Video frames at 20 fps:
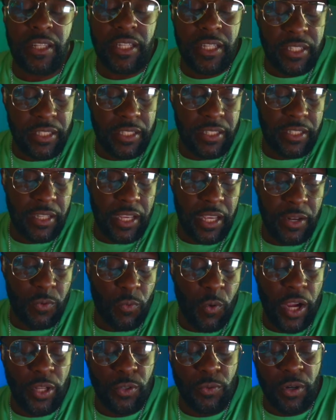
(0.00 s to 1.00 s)
this,
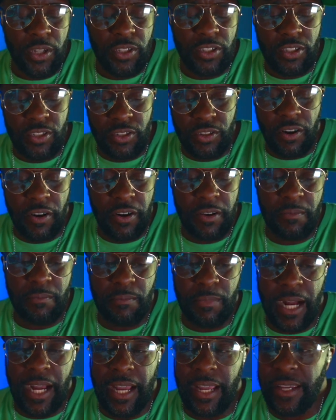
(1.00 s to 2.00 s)
and why do I start
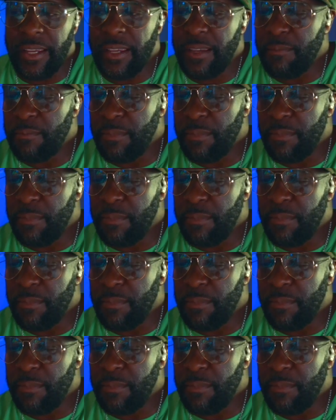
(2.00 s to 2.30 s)
my